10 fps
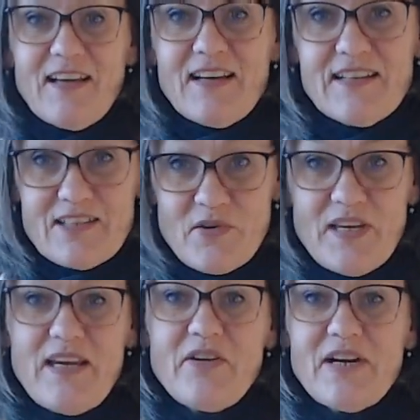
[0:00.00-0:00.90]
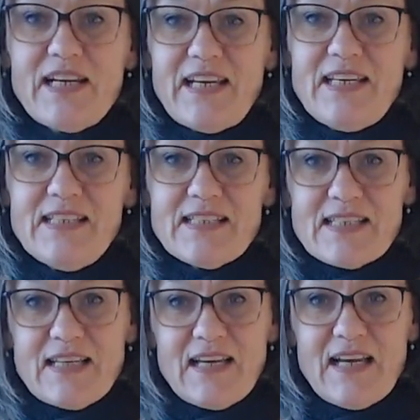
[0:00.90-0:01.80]
So here it
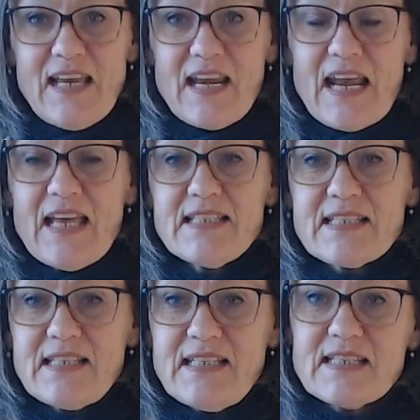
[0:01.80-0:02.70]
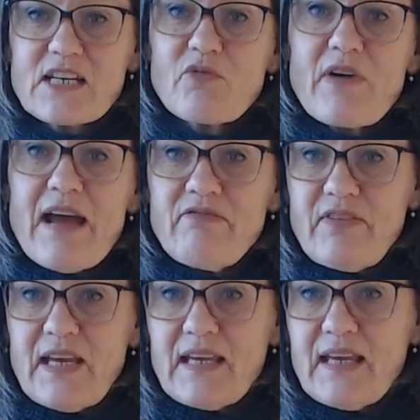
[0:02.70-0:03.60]
is. It has these
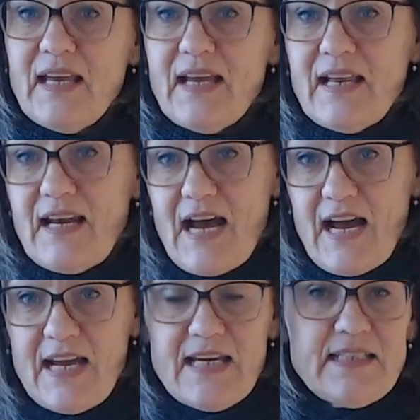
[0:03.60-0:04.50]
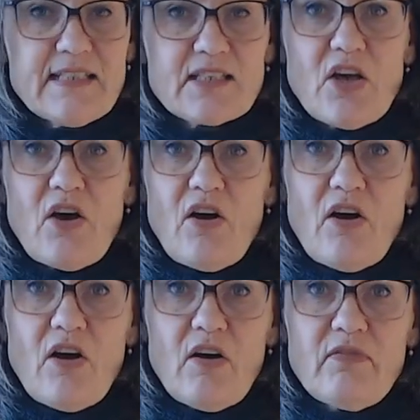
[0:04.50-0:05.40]
graphic lines
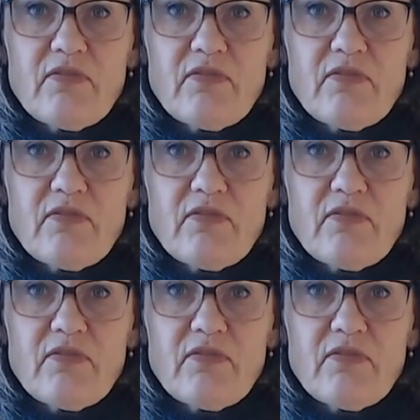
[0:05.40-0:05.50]
of